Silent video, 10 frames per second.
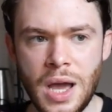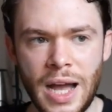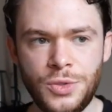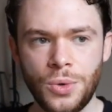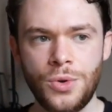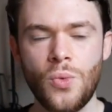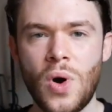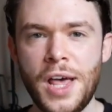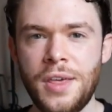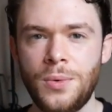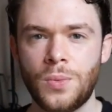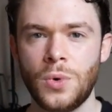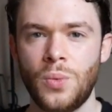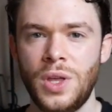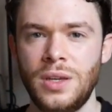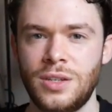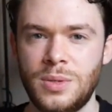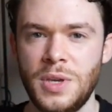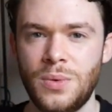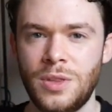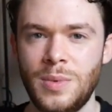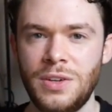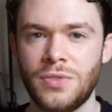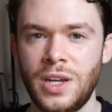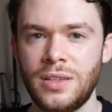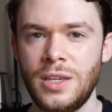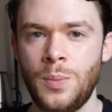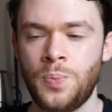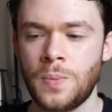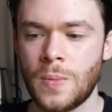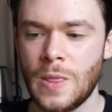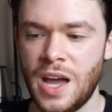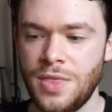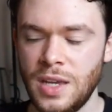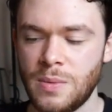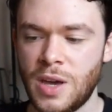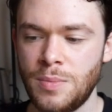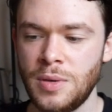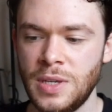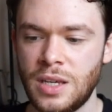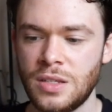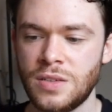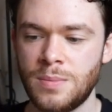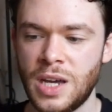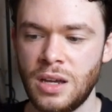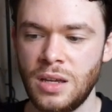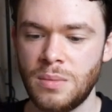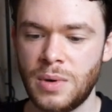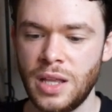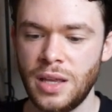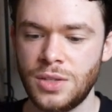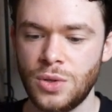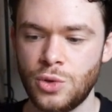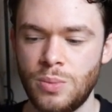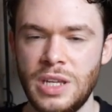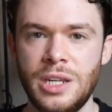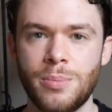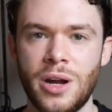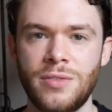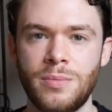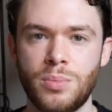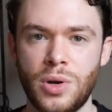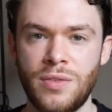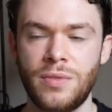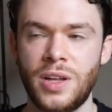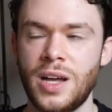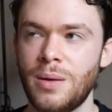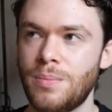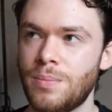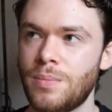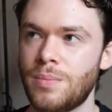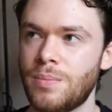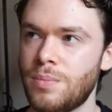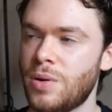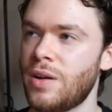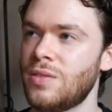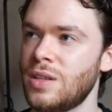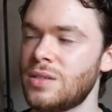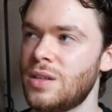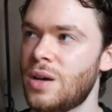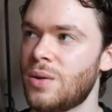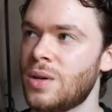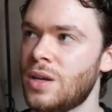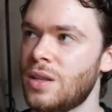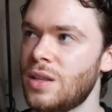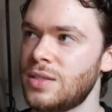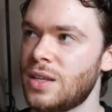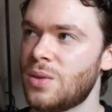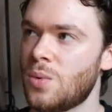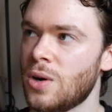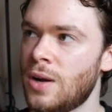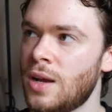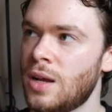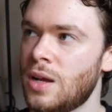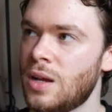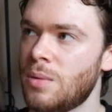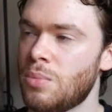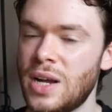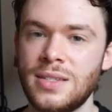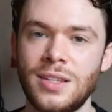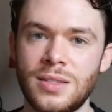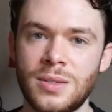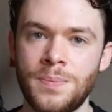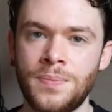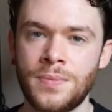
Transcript: I don't know why they were willing to speak with me, frankly. I think it might be because of my my like social media pre- pre- uh, prevalence. No, that's not the word. Presence